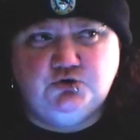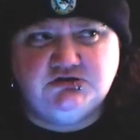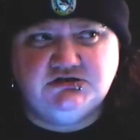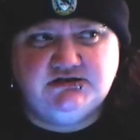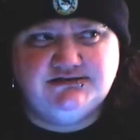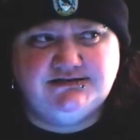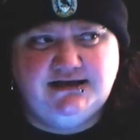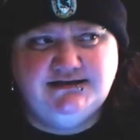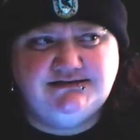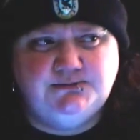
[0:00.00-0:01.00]
course, because
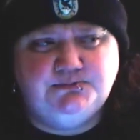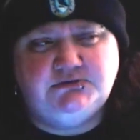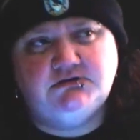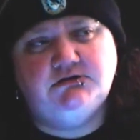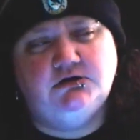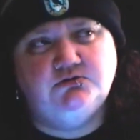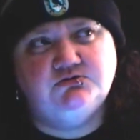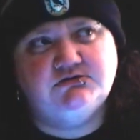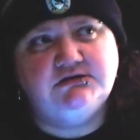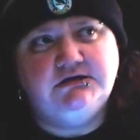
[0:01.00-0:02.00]
they seem,
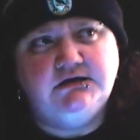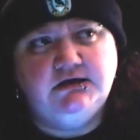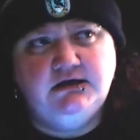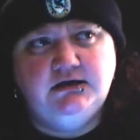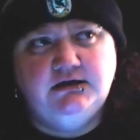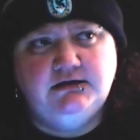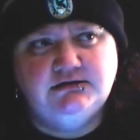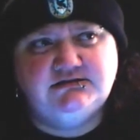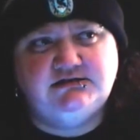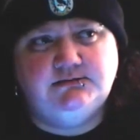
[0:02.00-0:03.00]
those
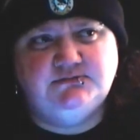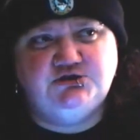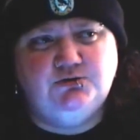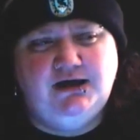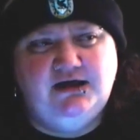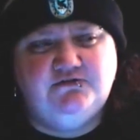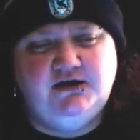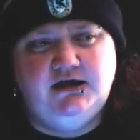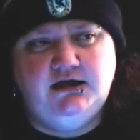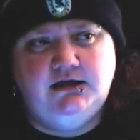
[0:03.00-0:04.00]
seem to have
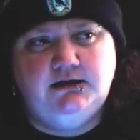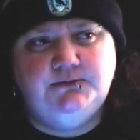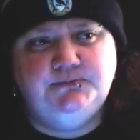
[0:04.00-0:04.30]
a,